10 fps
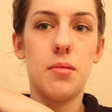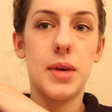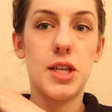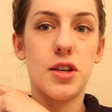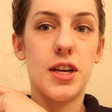
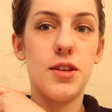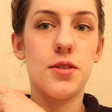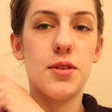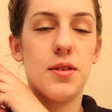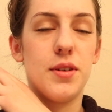picture he
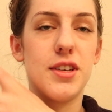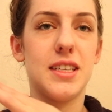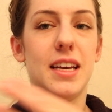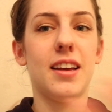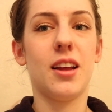drew, and we
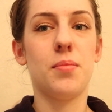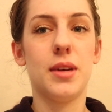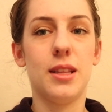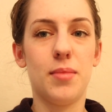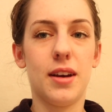just hang it up
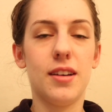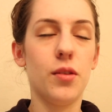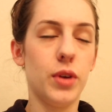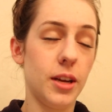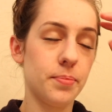in the
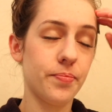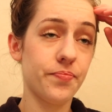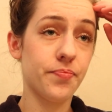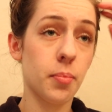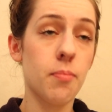ba- we,
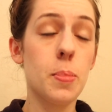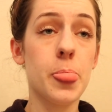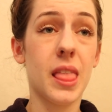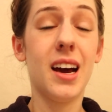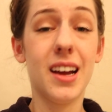
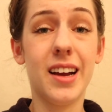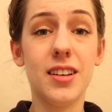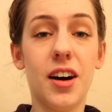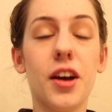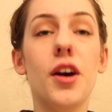I can't
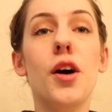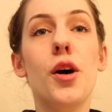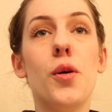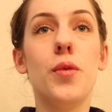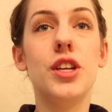talk.
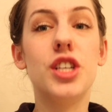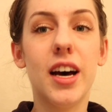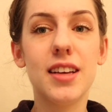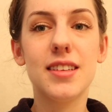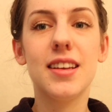We
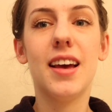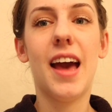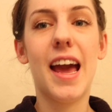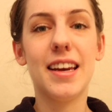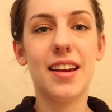just
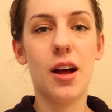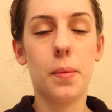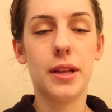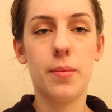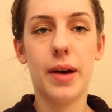hanged it
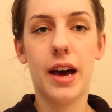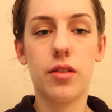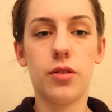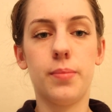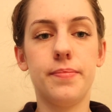up in the
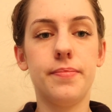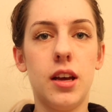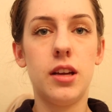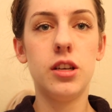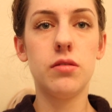bathroom,
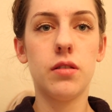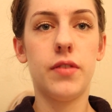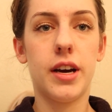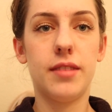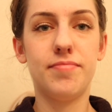just for
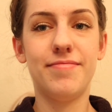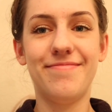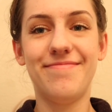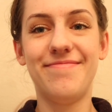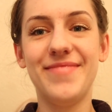fun.
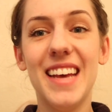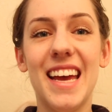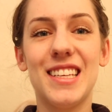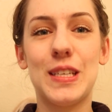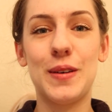
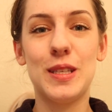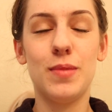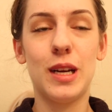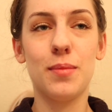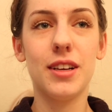So it's
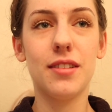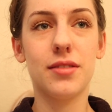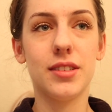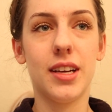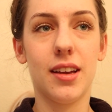been up there
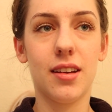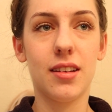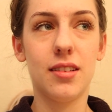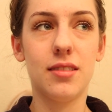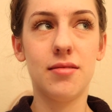for
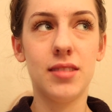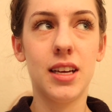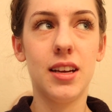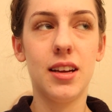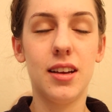like,
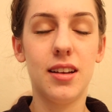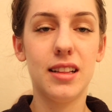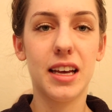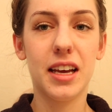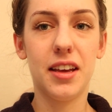
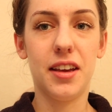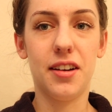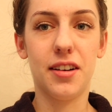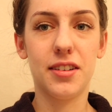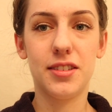like a
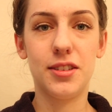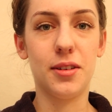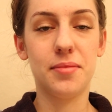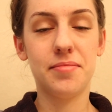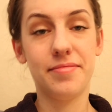year,
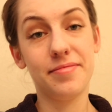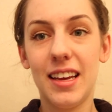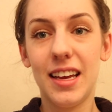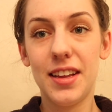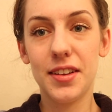so
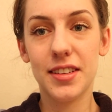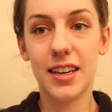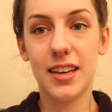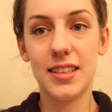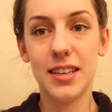it looks
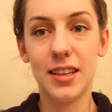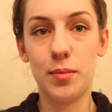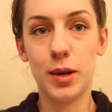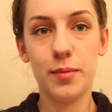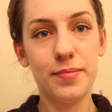kind of silly,
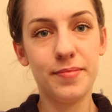but